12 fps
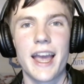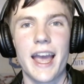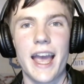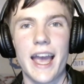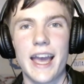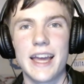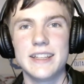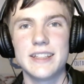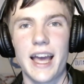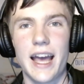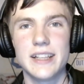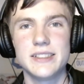and
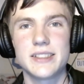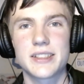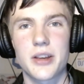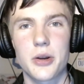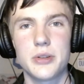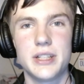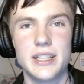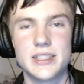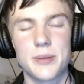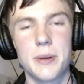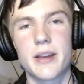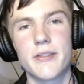as code needs
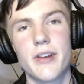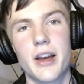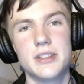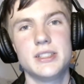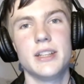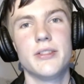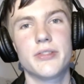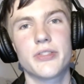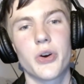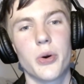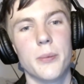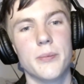to be converted
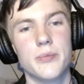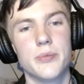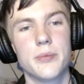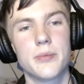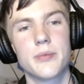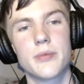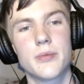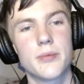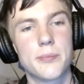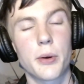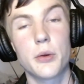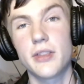from
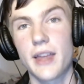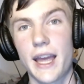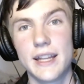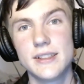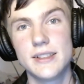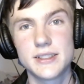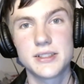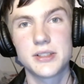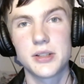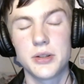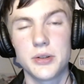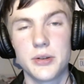both ends
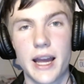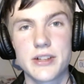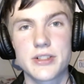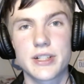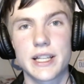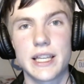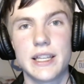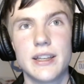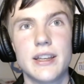to actually